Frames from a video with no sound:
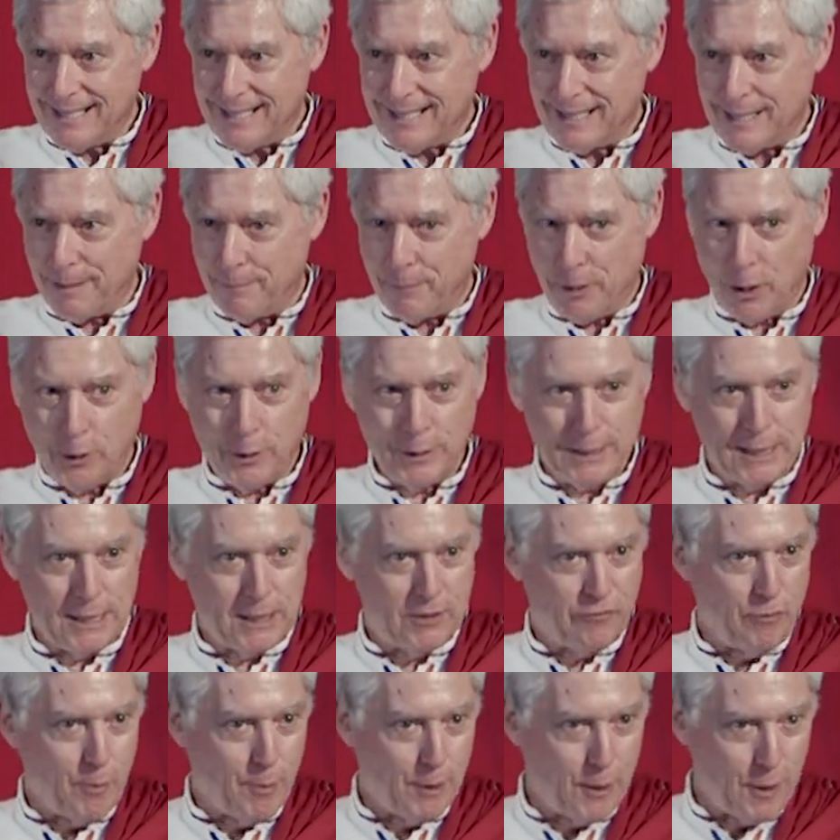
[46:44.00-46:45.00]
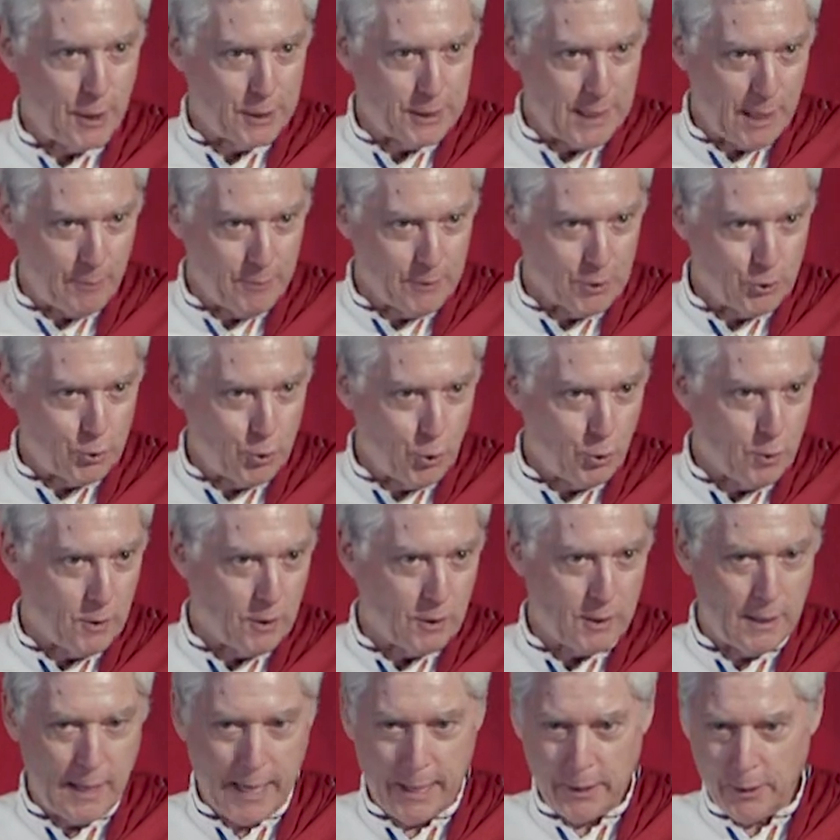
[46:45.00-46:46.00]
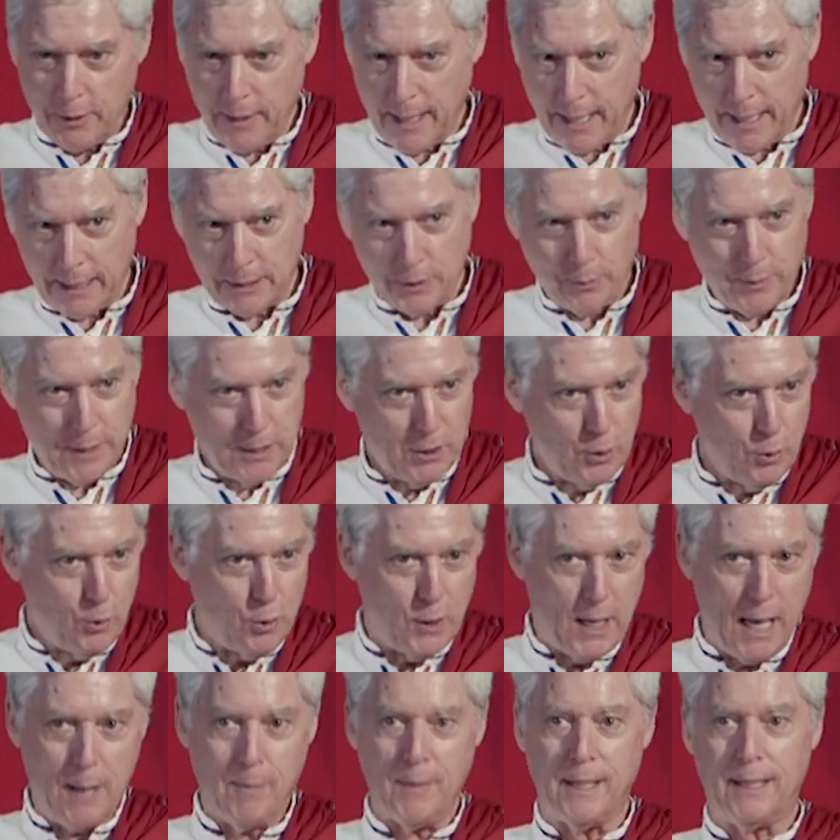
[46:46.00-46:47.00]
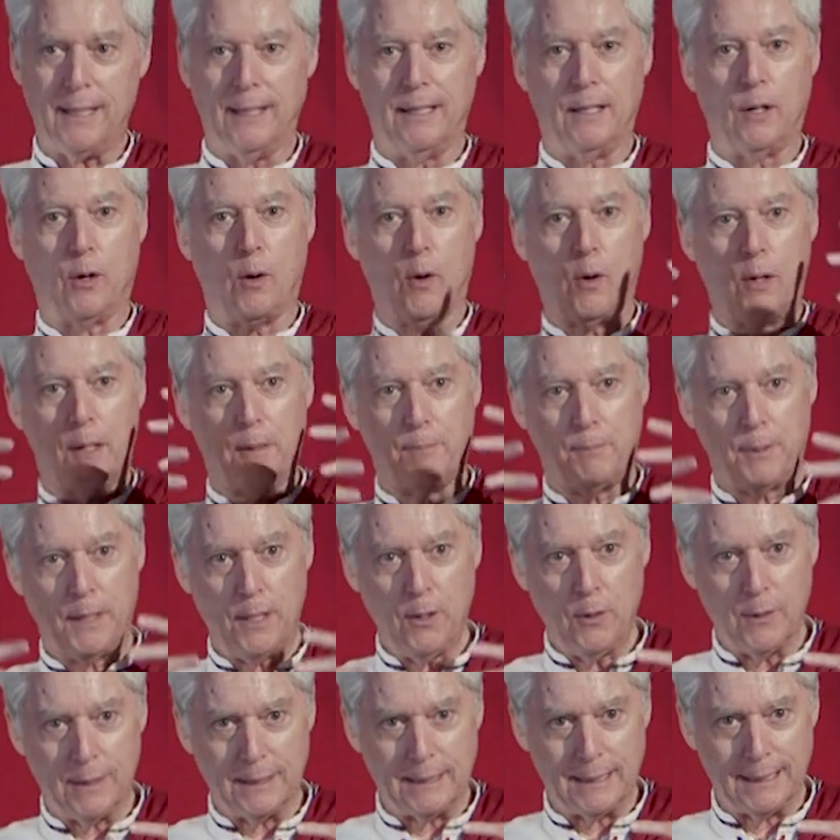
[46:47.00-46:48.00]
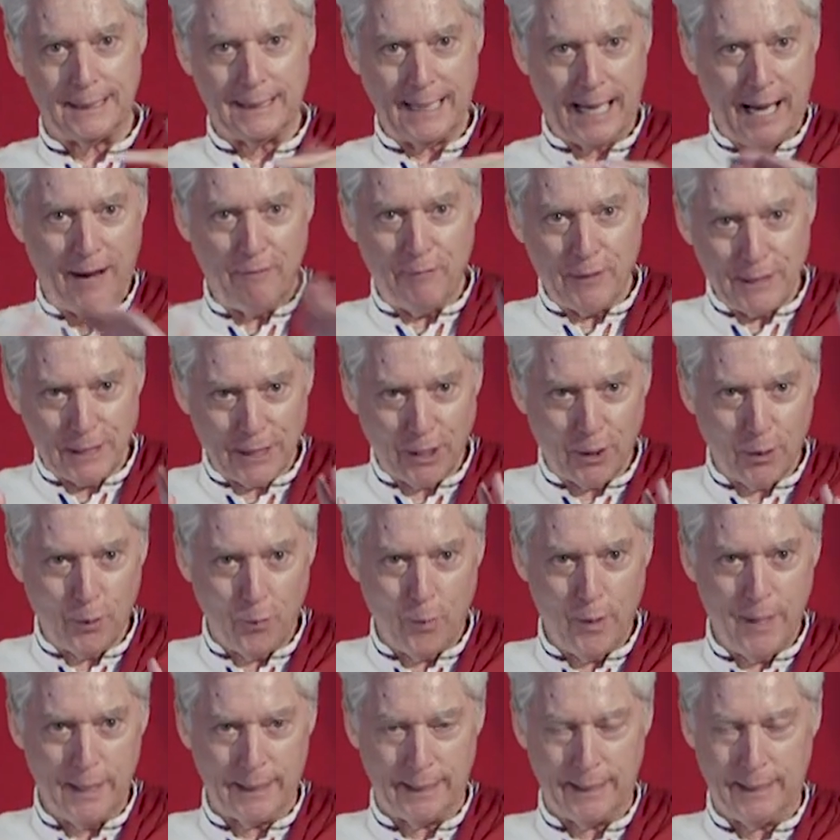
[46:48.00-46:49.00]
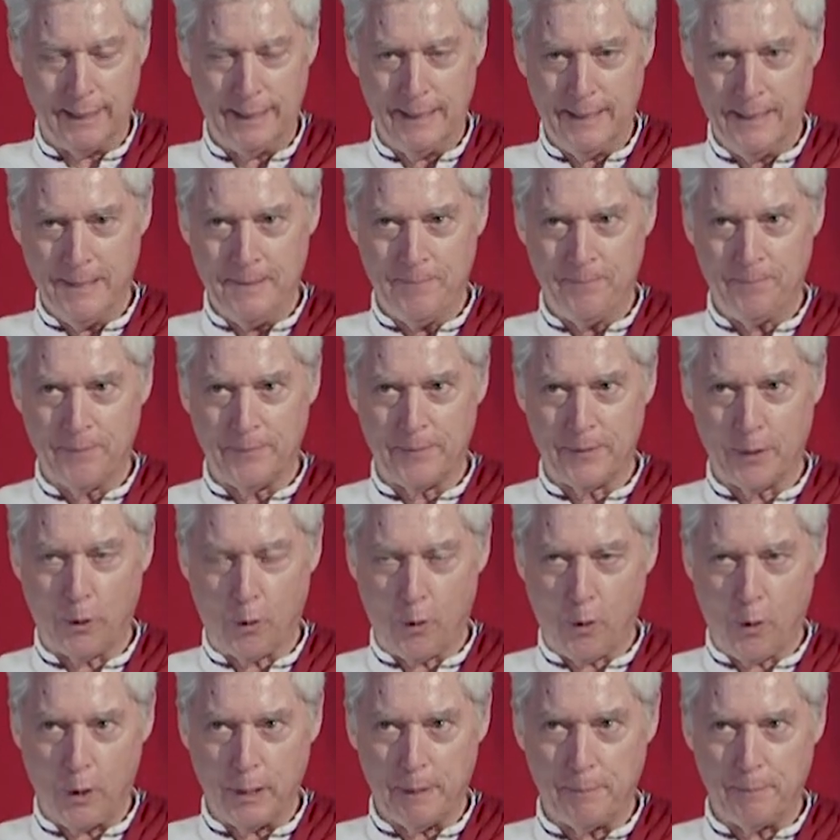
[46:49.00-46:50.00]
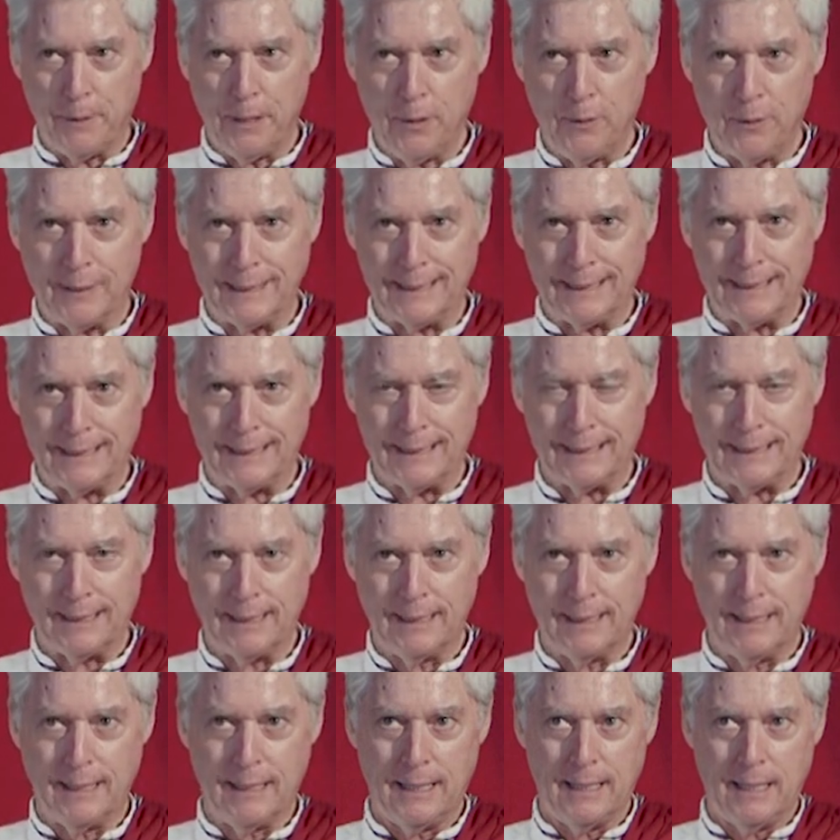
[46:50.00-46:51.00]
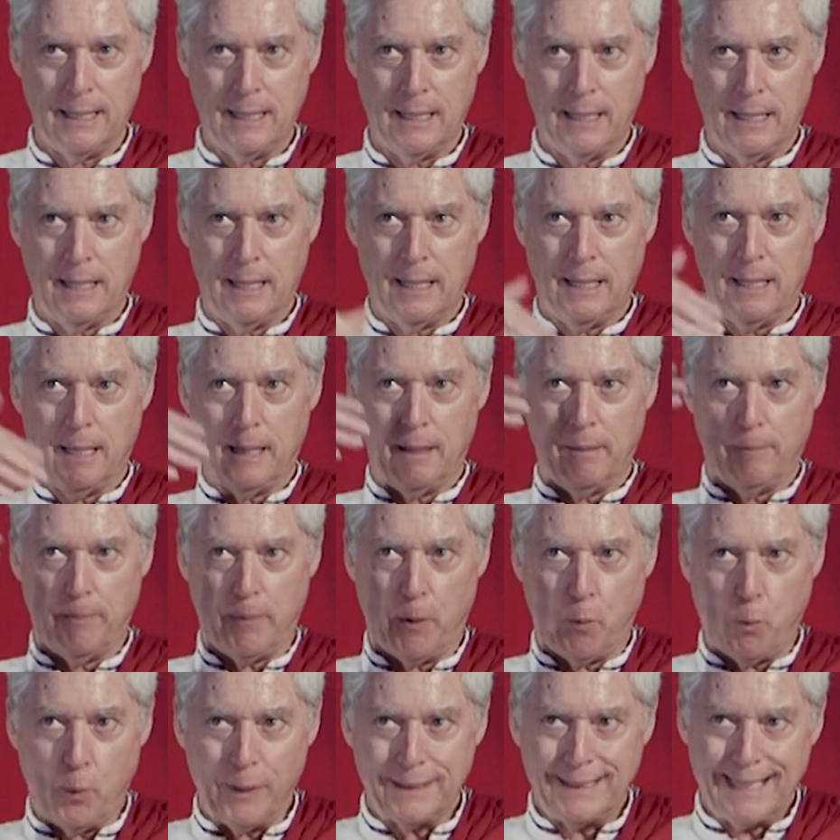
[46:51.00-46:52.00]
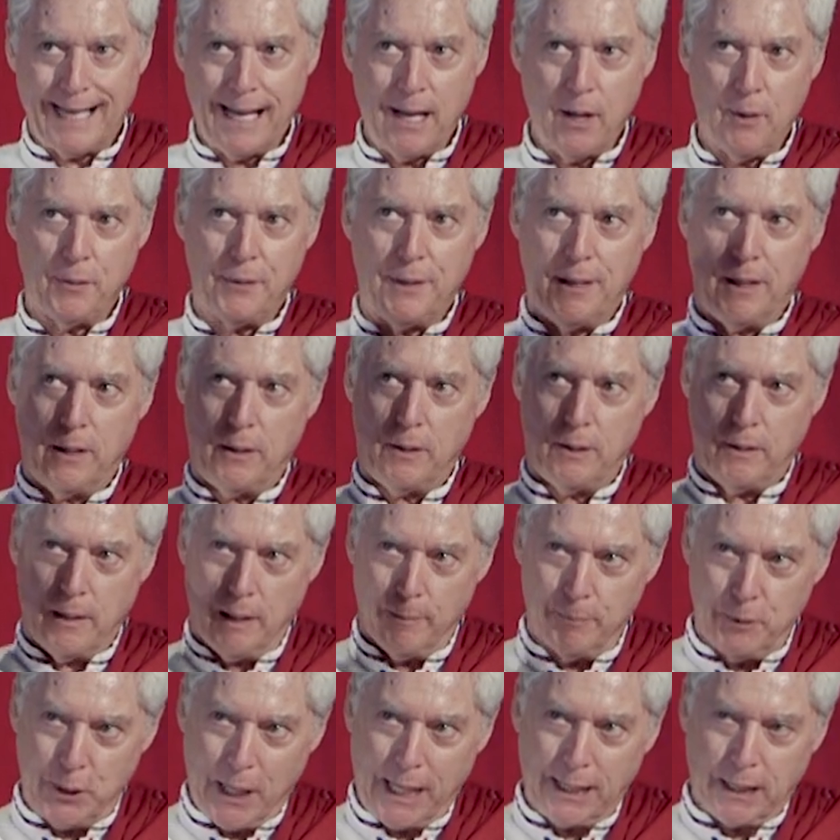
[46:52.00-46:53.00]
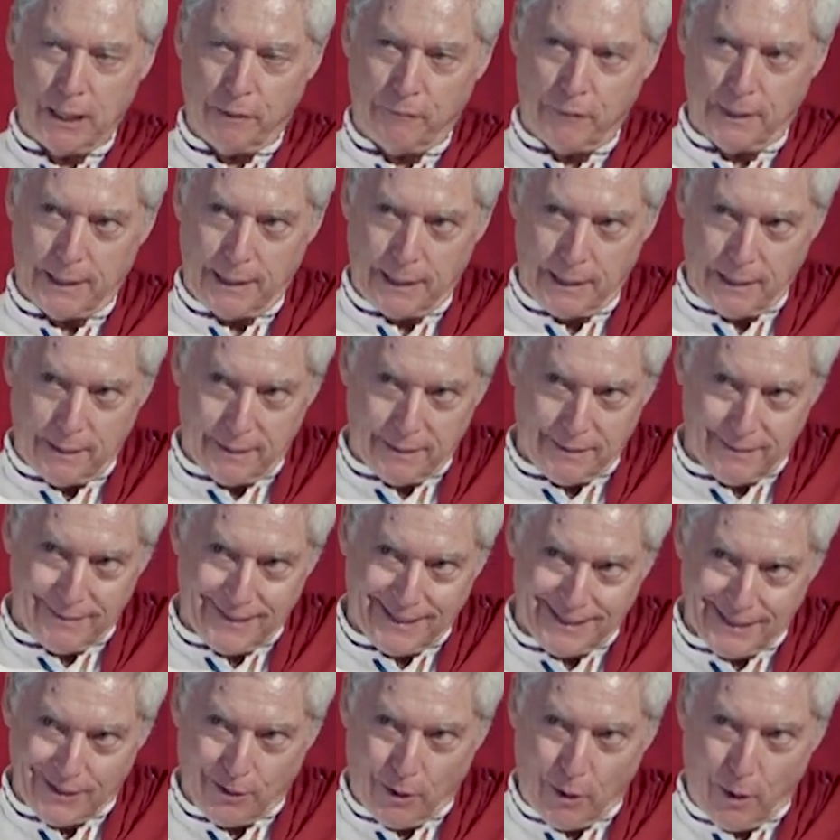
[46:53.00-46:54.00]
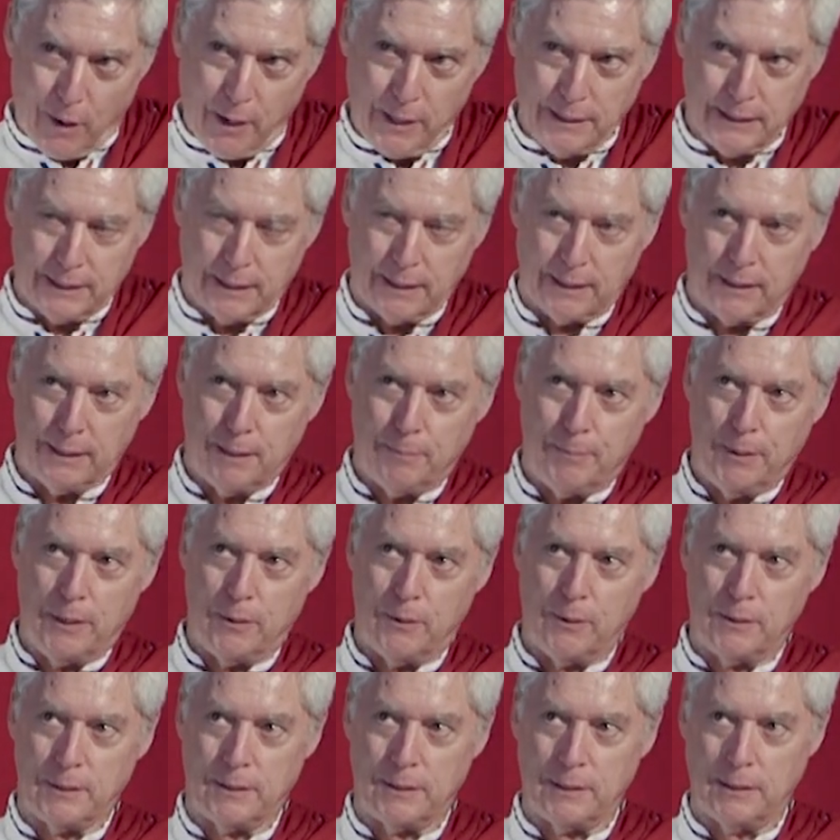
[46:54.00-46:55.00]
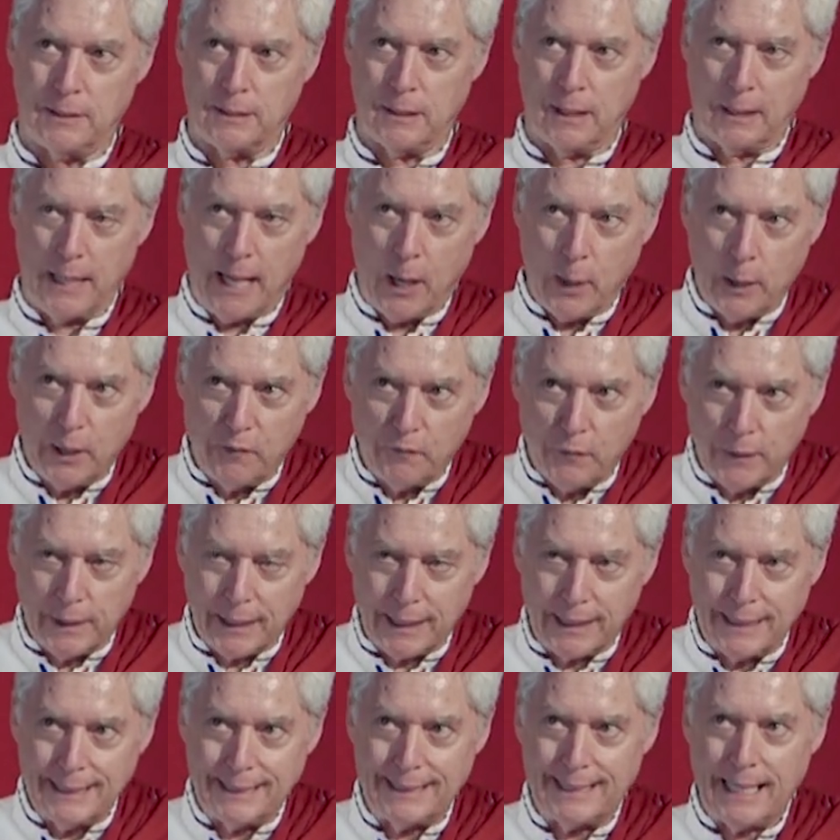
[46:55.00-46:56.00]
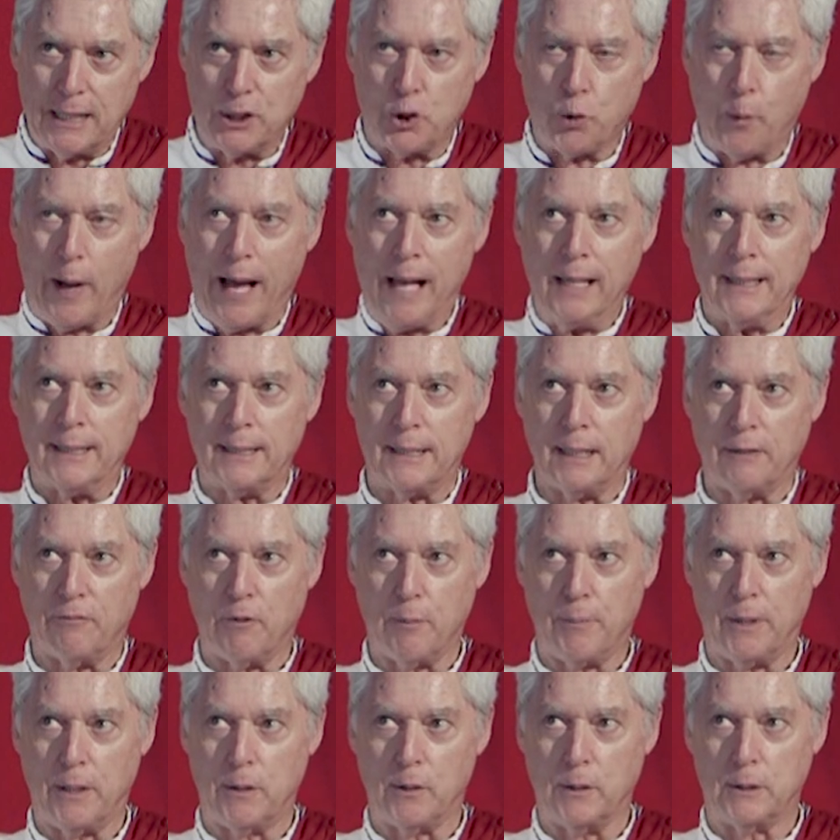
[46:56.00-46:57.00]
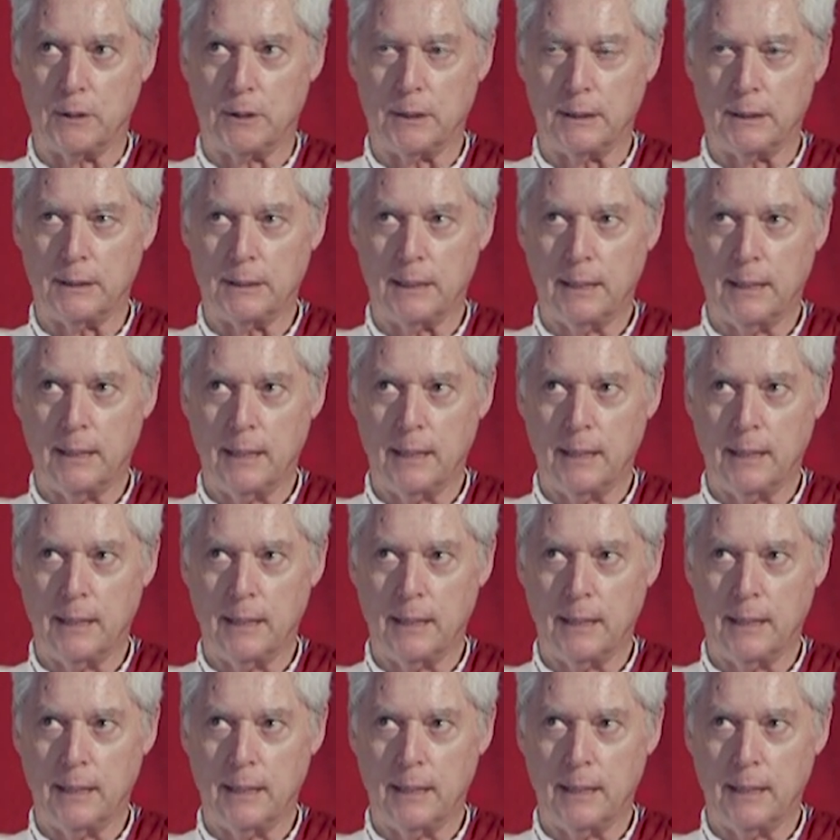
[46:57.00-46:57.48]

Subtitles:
The appearances from a Large Hadron Supercollider, X-ray, you name it, they're all appearances. Every single one, they're all appearances. But what's out there objectively that's causing the appearances, allowing for the consensuality of appearances?